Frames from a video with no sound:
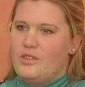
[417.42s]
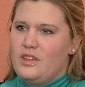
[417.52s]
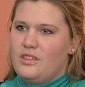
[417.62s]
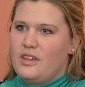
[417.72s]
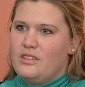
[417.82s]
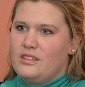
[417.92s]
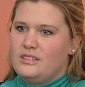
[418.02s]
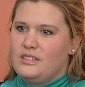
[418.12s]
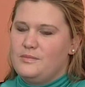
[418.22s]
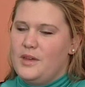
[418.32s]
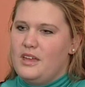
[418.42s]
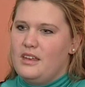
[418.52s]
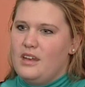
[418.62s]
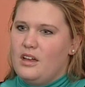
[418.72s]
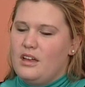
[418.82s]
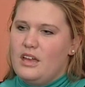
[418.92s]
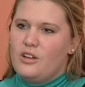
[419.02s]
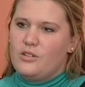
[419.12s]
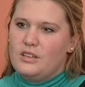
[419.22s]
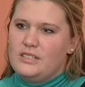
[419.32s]
think that this has been an
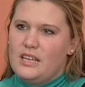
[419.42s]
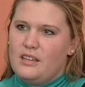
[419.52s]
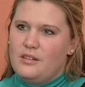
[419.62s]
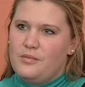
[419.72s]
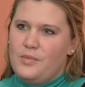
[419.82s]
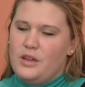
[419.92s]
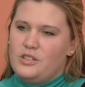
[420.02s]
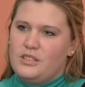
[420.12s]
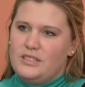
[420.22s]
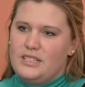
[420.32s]
increase in patients